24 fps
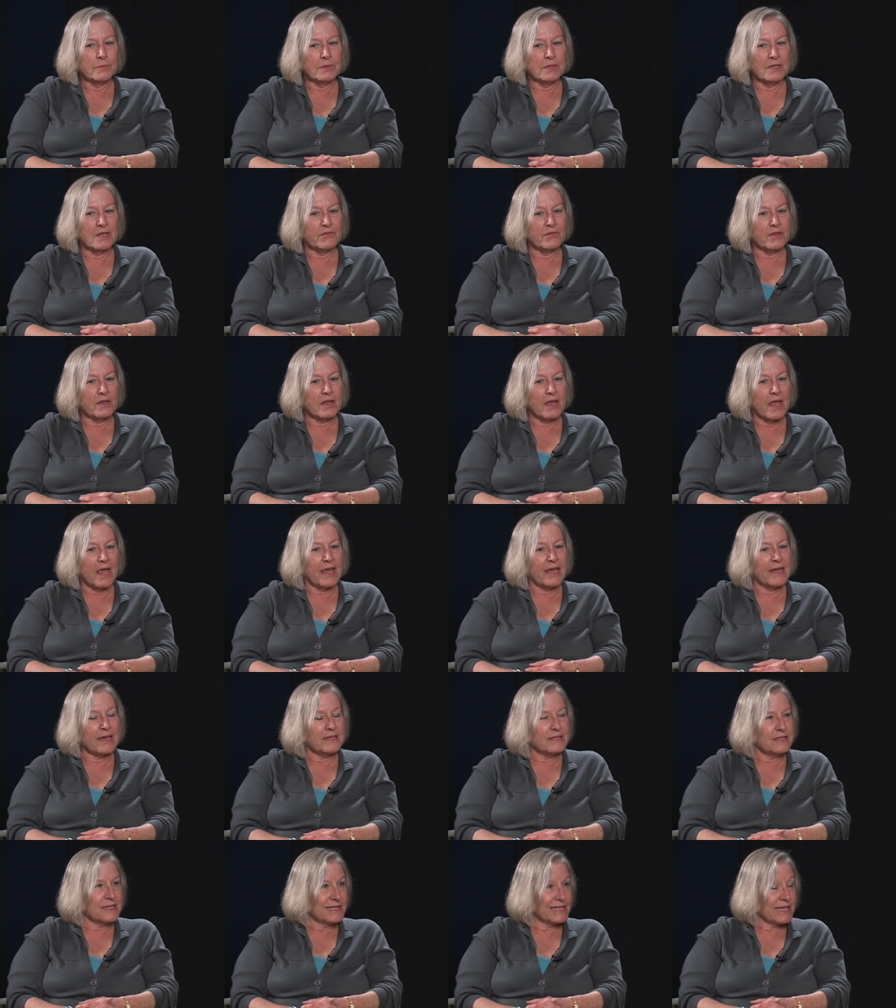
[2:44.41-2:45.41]
giving
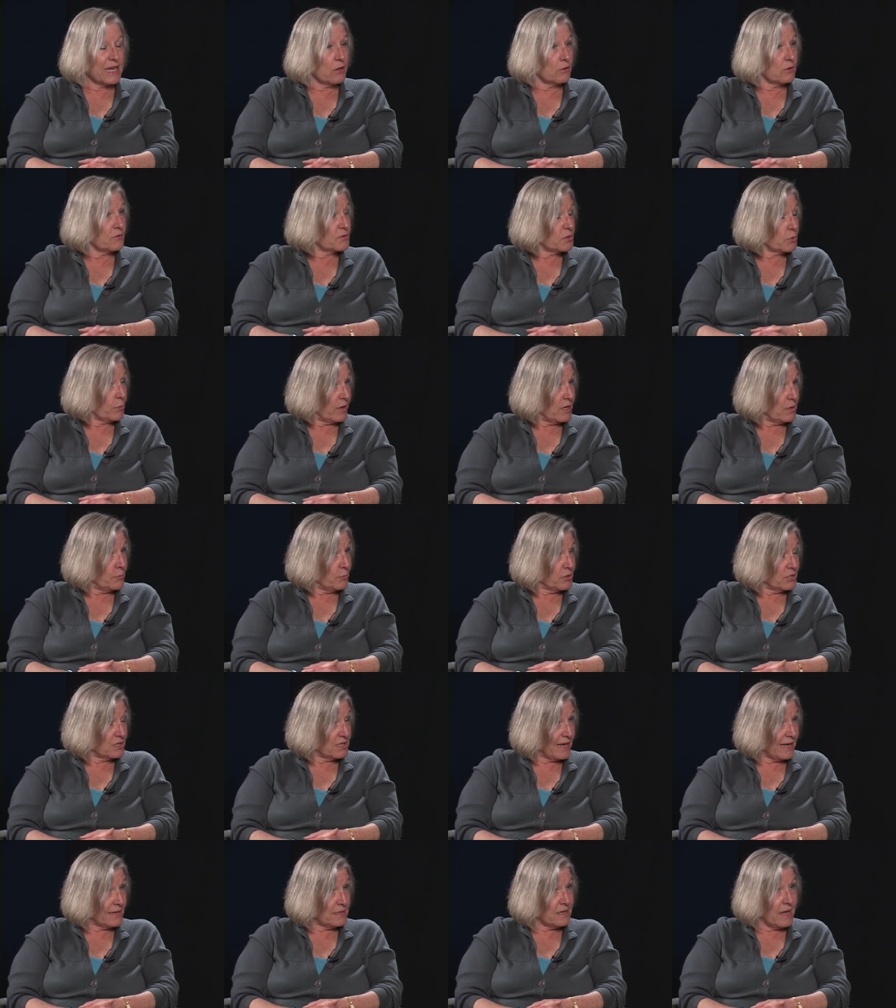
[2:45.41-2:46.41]
a discount of
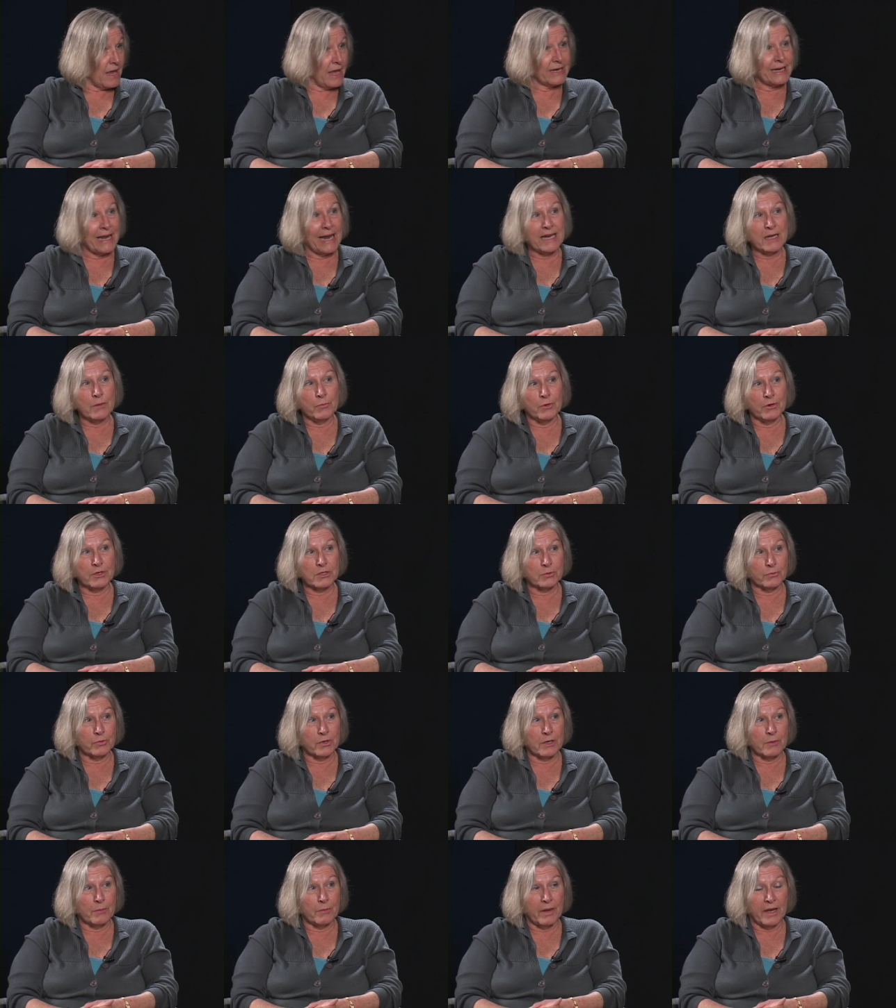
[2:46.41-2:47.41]
20% on any books
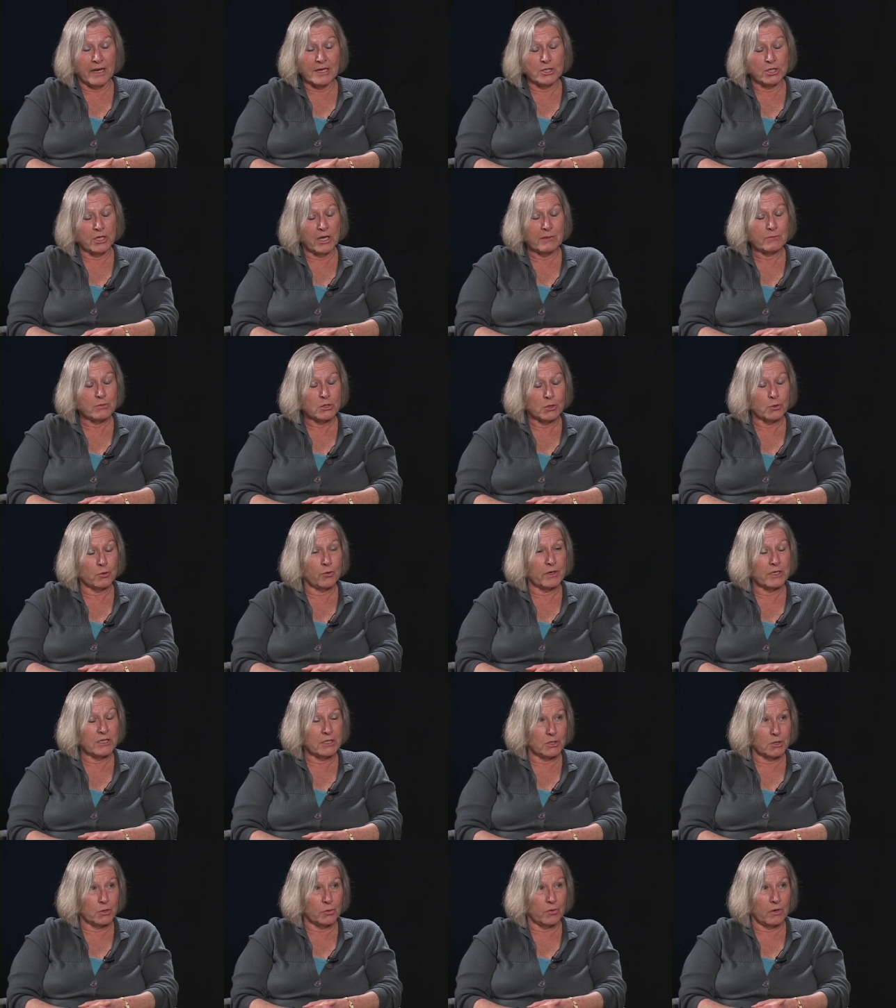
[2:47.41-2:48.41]
written by James
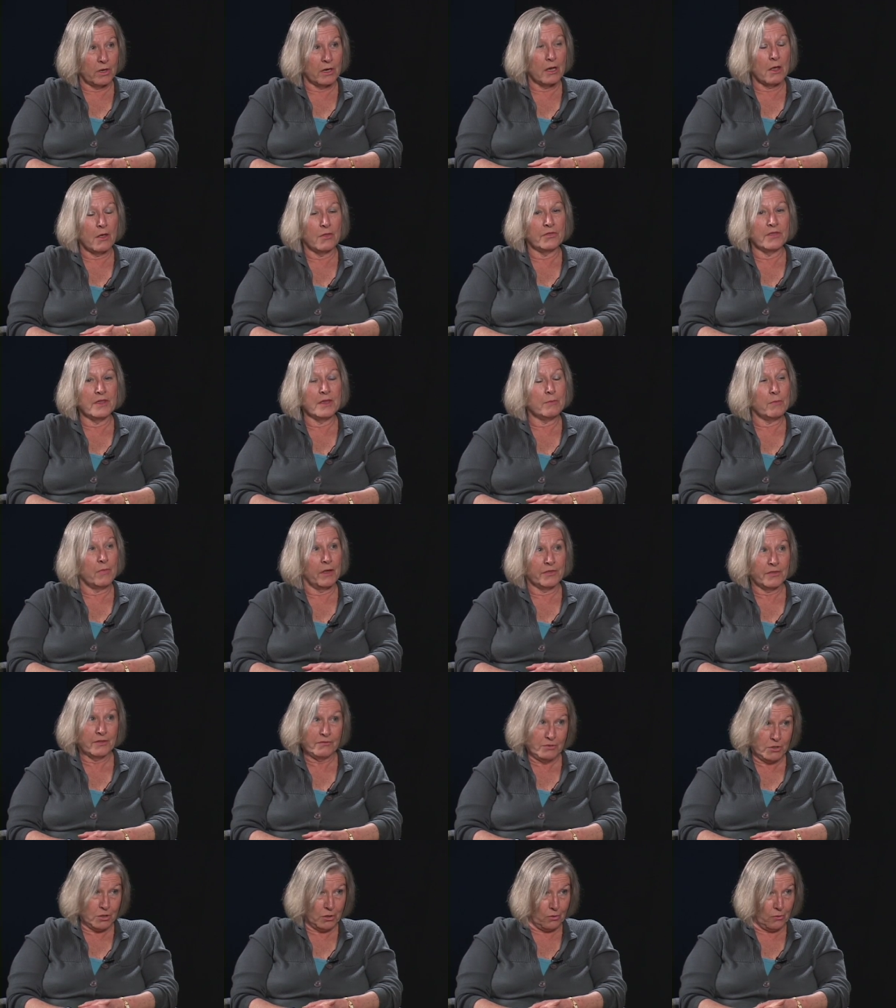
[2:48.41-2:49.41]
Joyce during the month
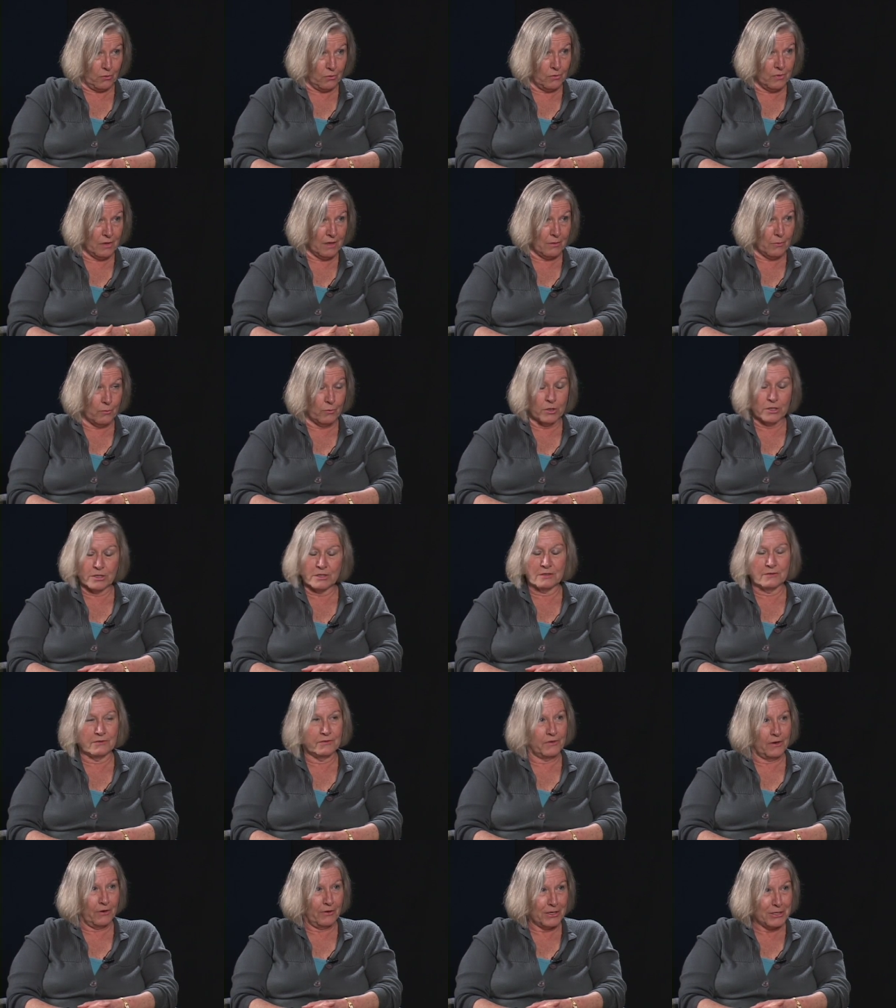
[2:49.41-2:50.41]
of June, which is
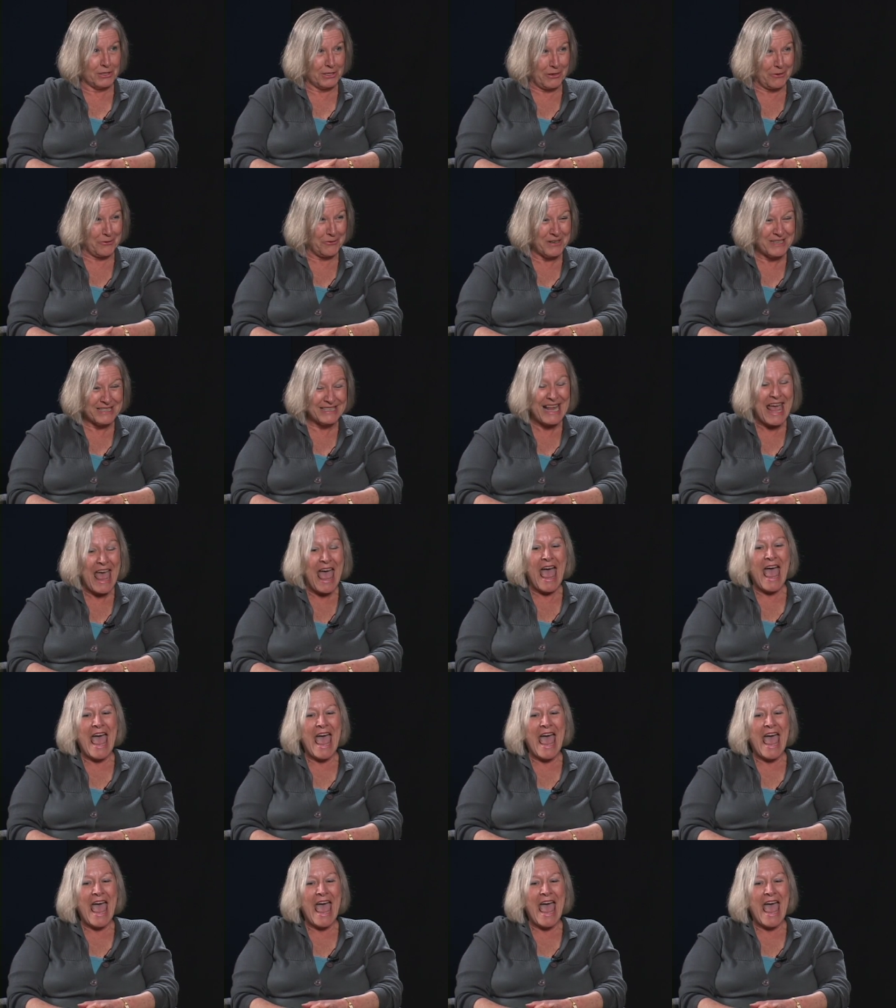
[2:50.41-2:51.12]
very generous.